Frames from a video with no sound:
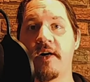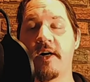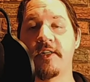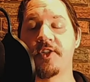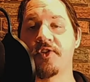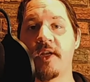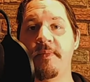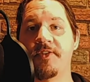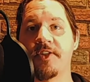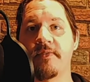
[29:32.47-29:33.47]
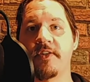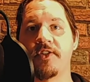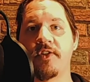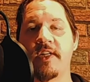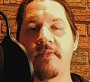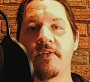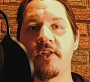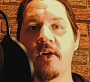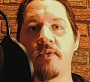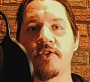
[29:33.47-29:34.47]
on a streaming service. You never
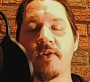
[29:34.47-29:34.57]
know.